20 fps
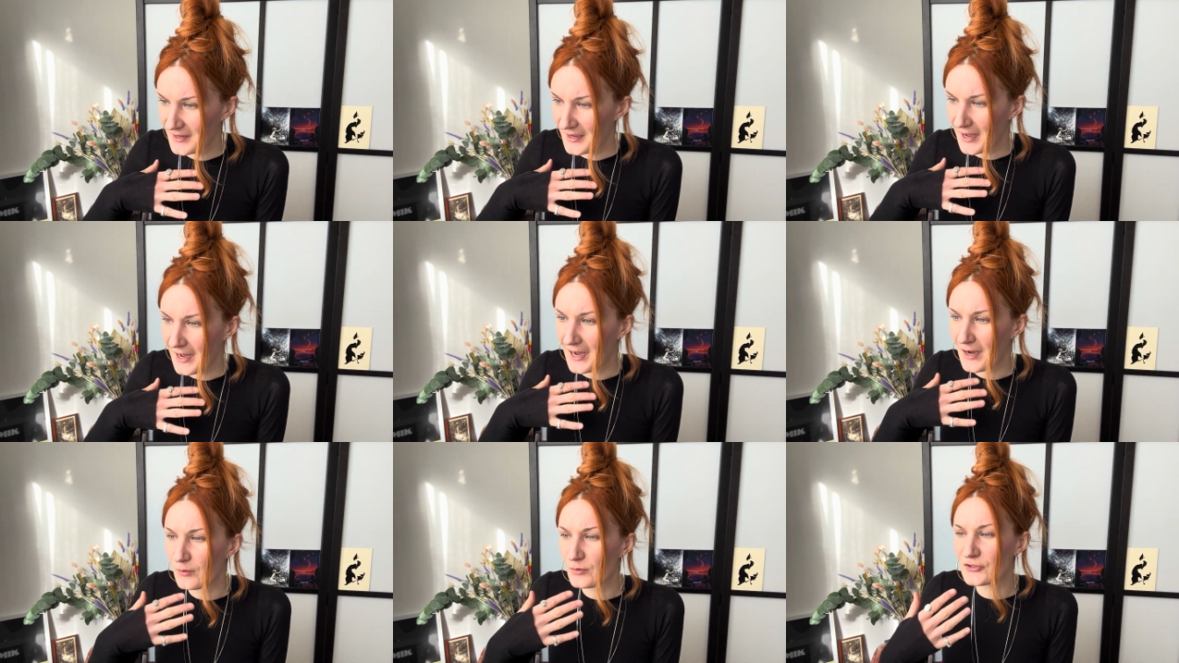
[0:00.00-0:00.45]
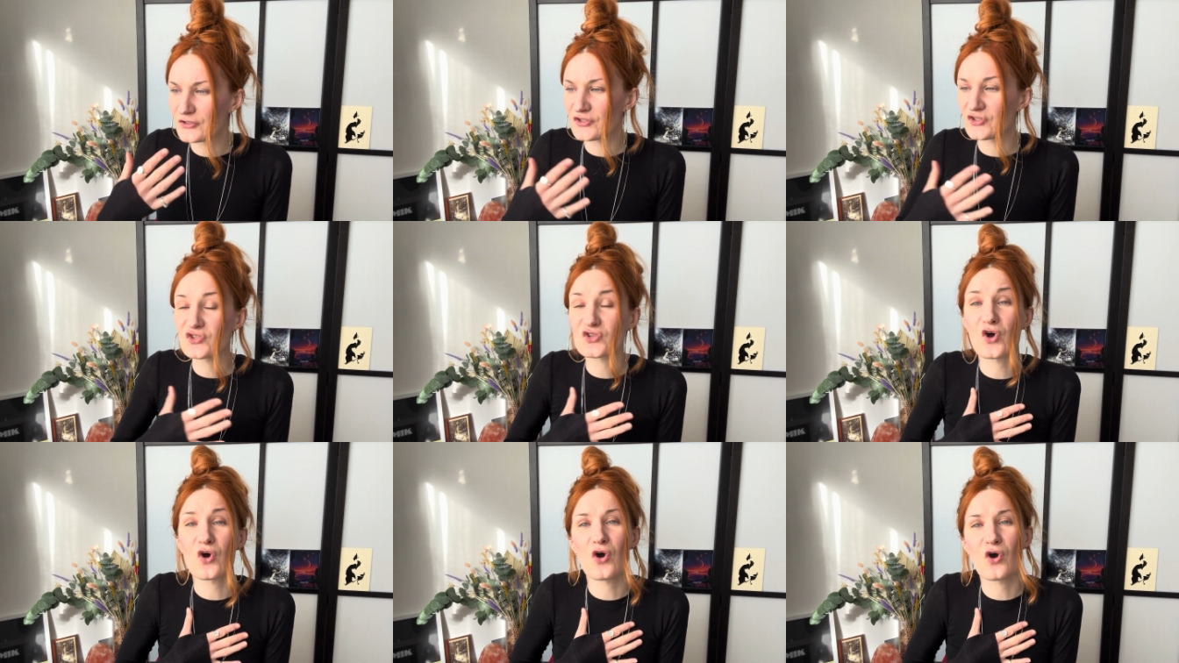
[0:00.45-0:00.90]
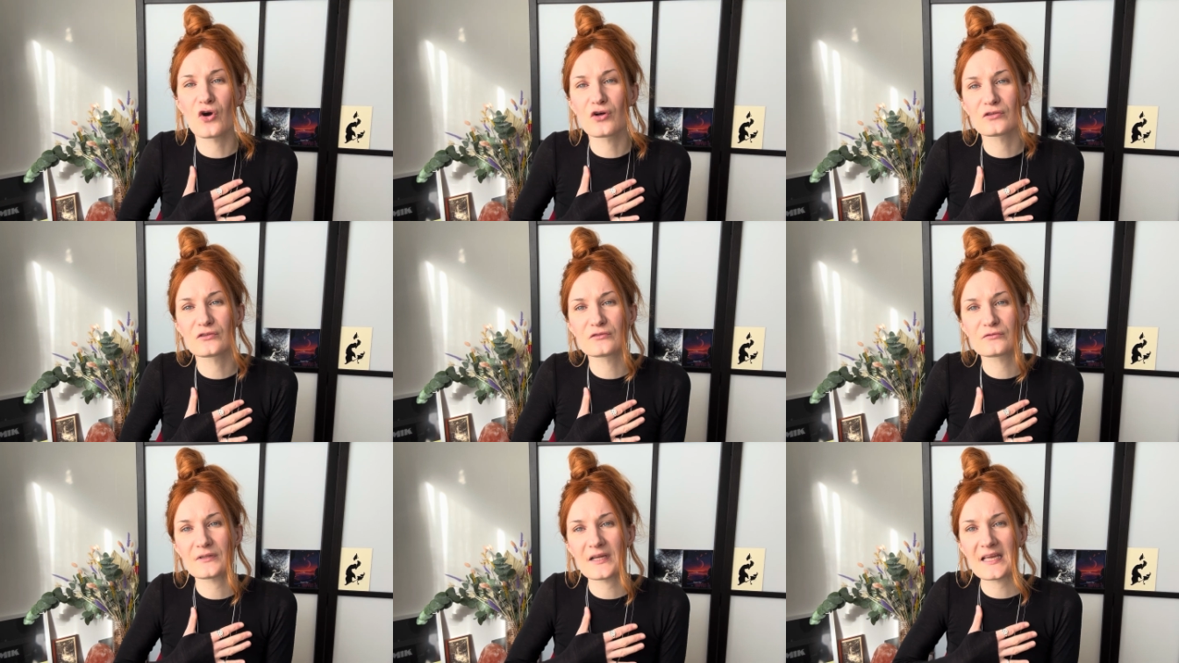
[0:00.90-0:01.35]
our
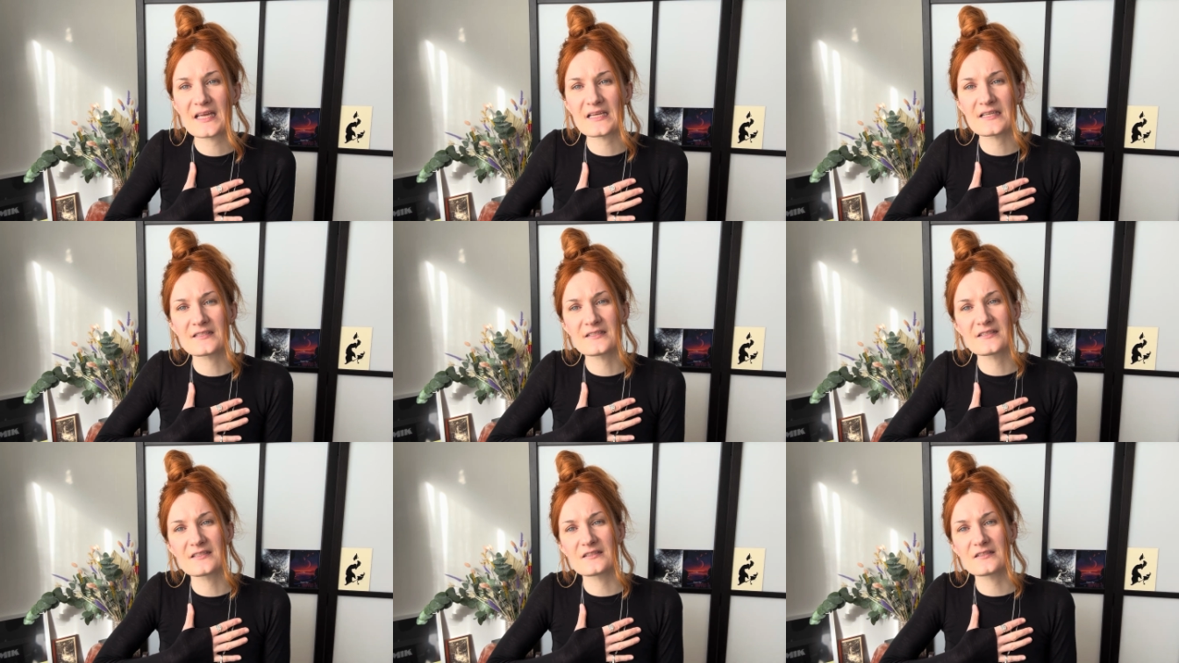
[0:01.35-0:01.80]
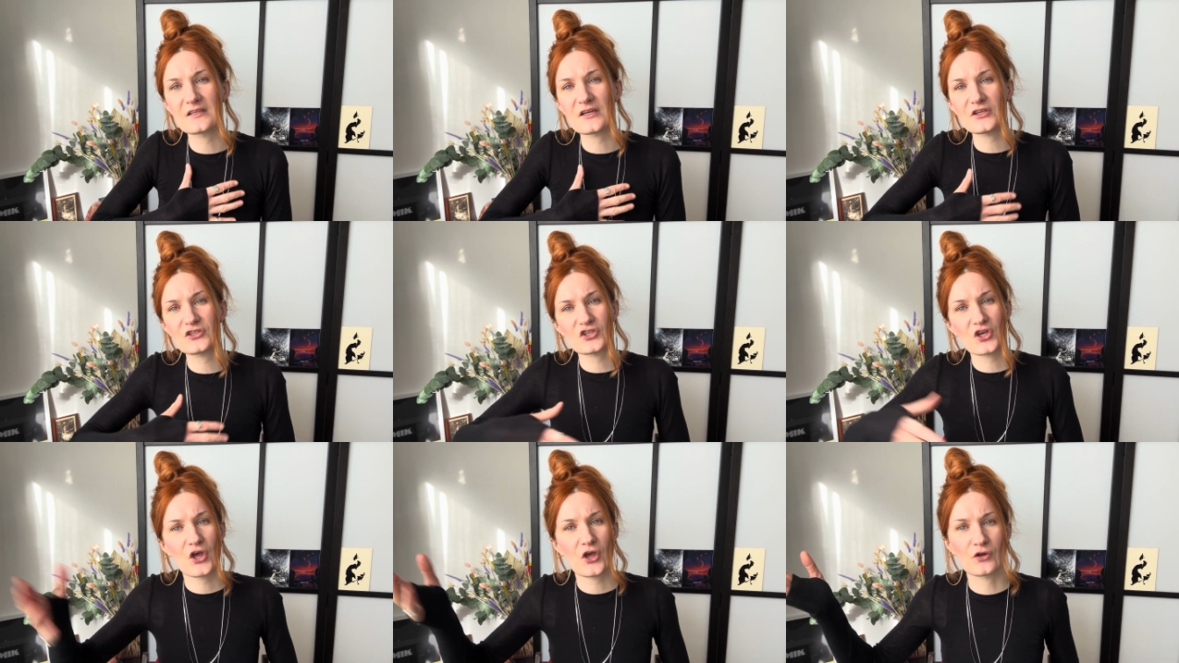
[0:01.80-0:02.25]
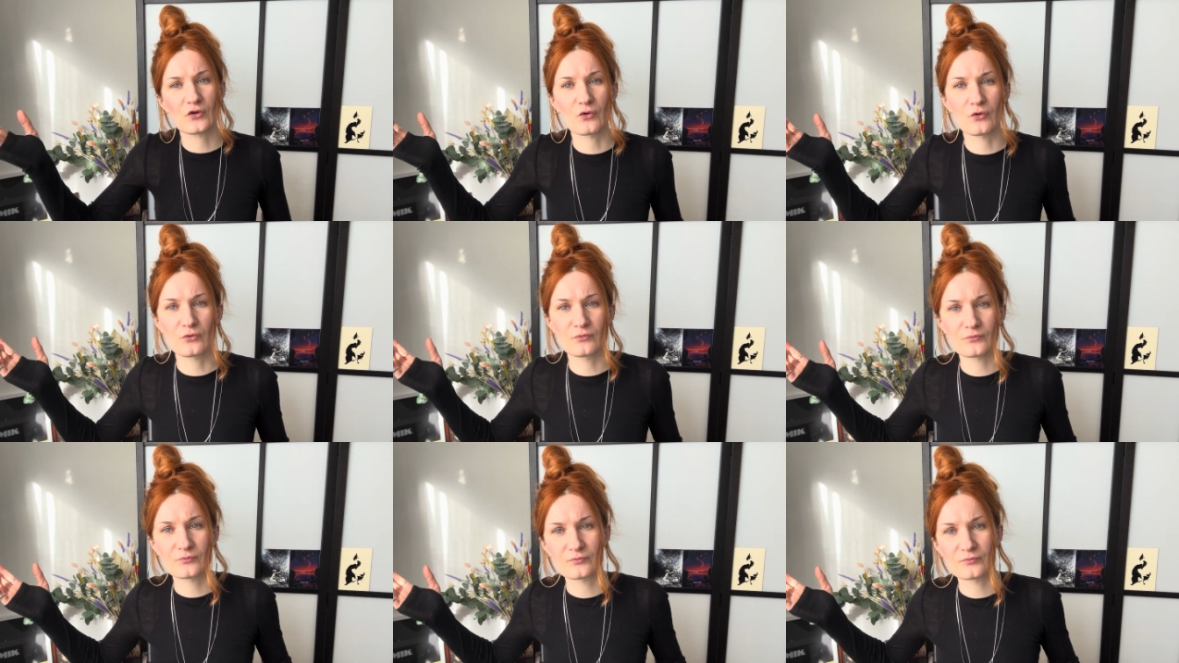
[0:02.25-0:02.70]
soul is
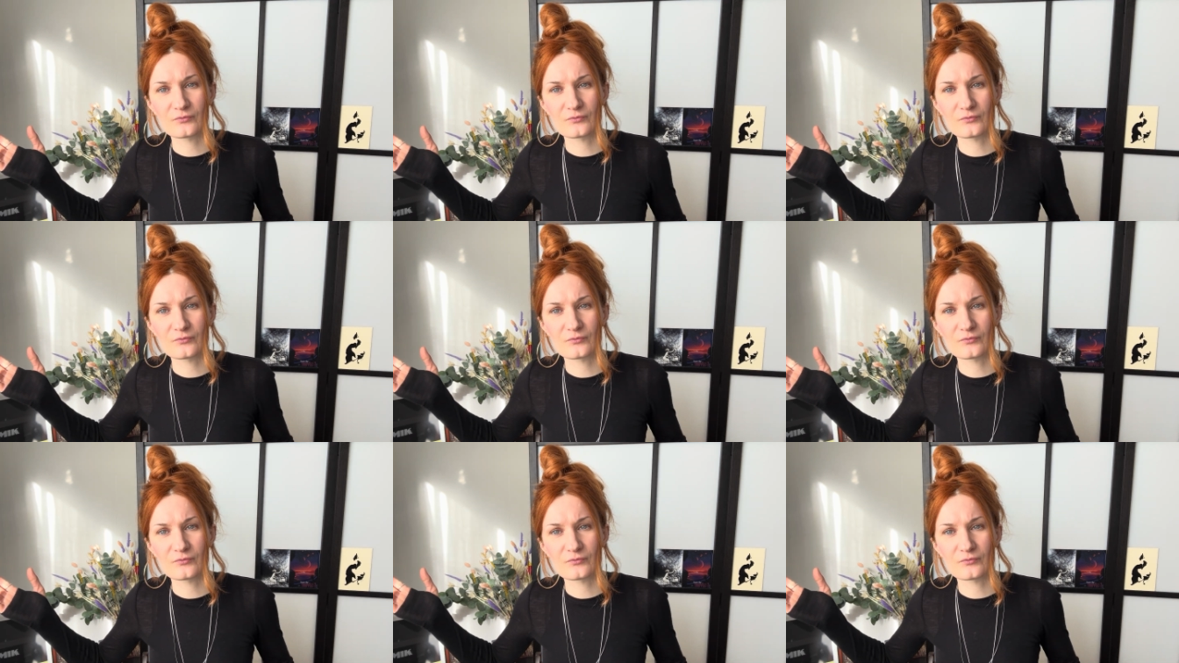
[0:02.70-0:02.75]
eternal.